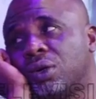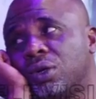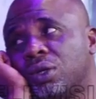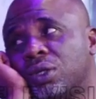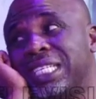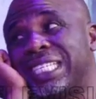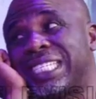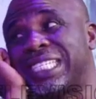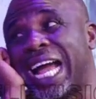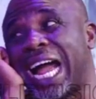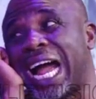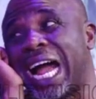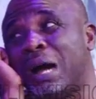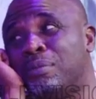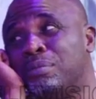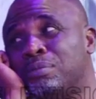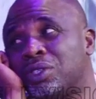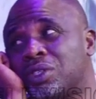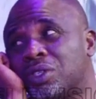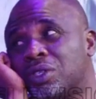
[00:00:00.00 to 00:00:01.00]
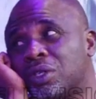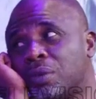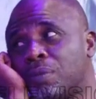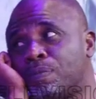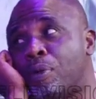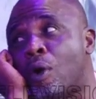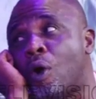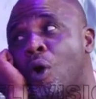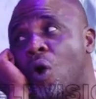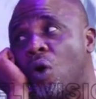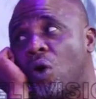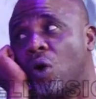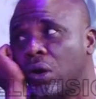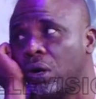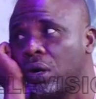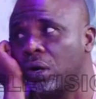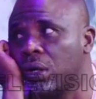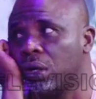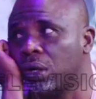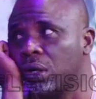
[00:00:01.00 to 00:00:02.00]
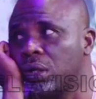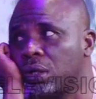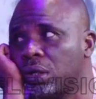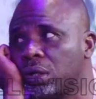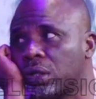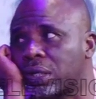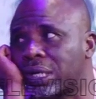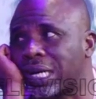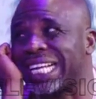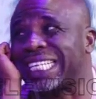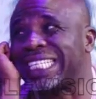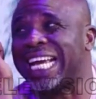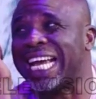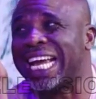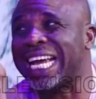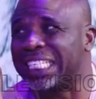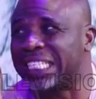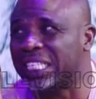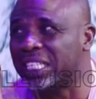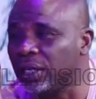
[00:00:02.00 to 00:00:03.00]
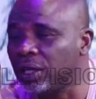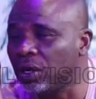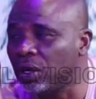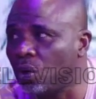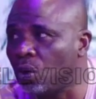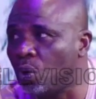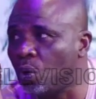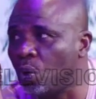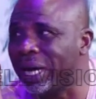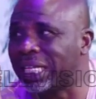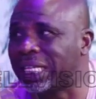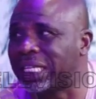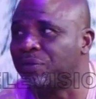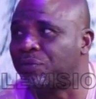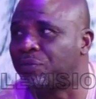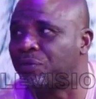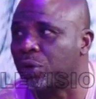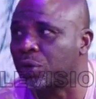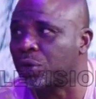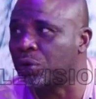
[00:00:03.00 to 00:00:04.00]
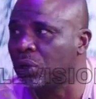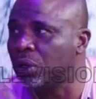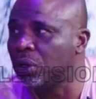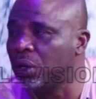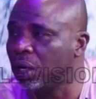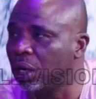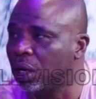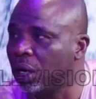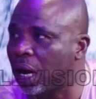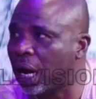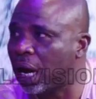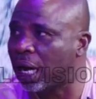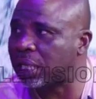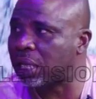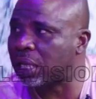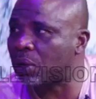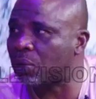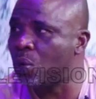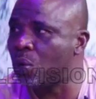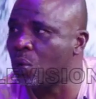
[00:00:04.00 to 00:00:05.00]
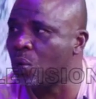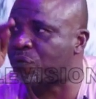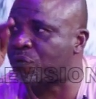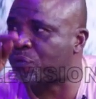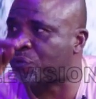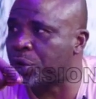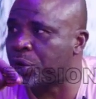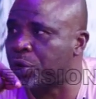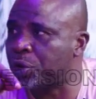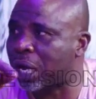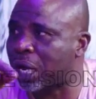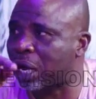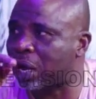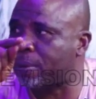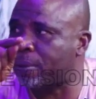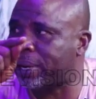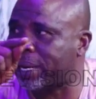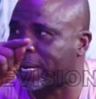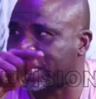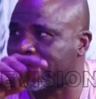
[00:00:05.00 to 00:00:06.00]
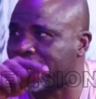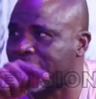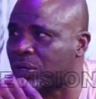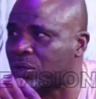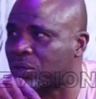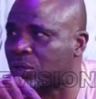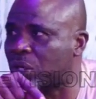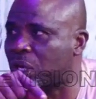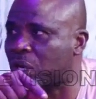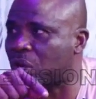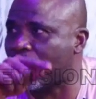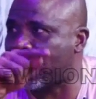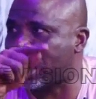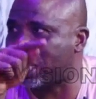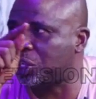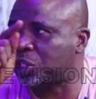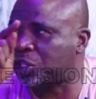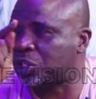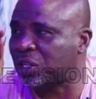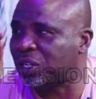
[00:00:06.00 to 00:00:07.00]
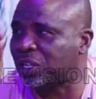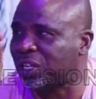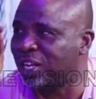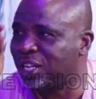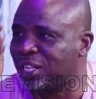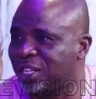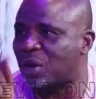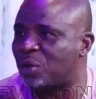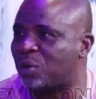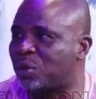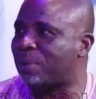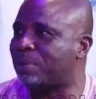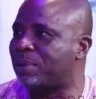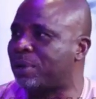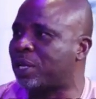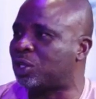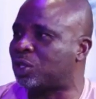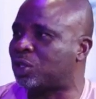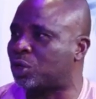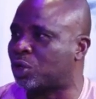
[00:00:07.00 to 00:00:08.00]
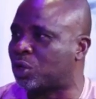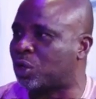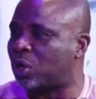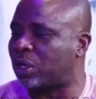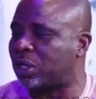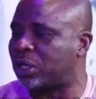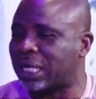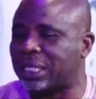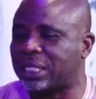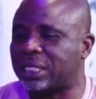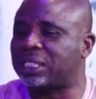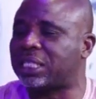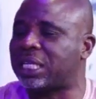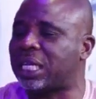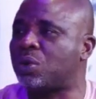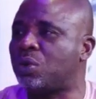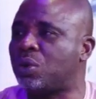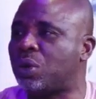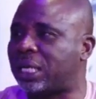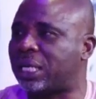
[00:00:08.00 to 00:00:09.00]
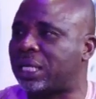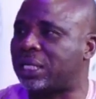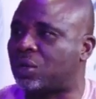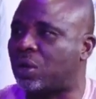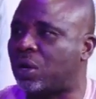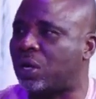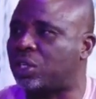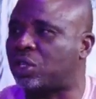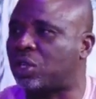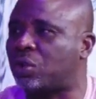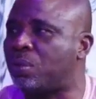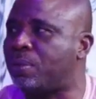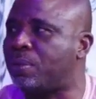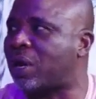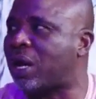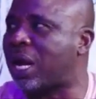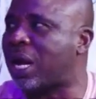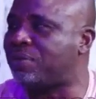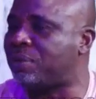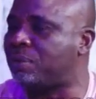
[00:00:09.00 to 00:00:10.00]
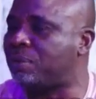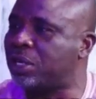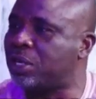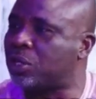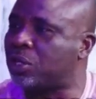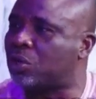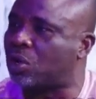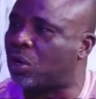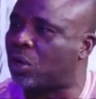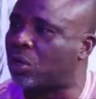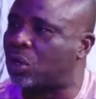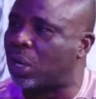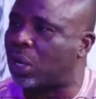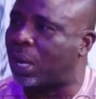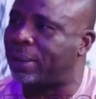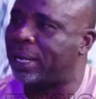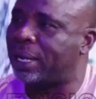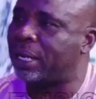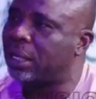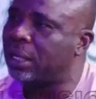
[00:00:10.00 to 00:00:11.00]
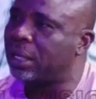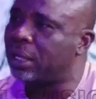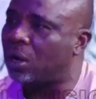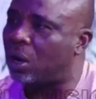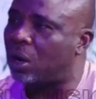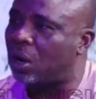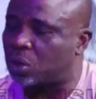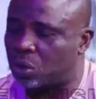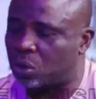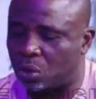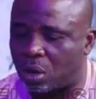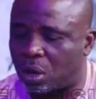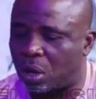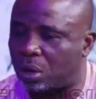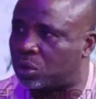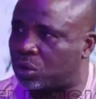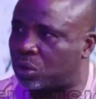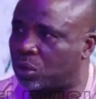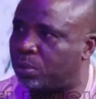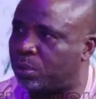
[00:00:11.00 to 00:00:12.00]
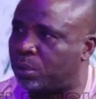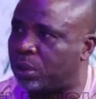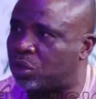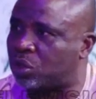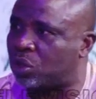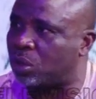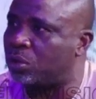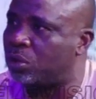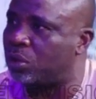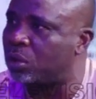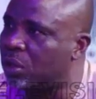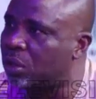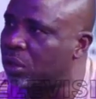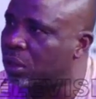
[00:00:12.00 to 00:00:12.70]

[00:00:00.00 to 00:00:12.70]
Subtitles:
Disarmed, poor, wretched, waiting for you. And then when we wait for you, you now come and announce a coalition that will now begin to run. That's the day you announce the coalition, we may not have the money to come to Aba or to come to Isobu.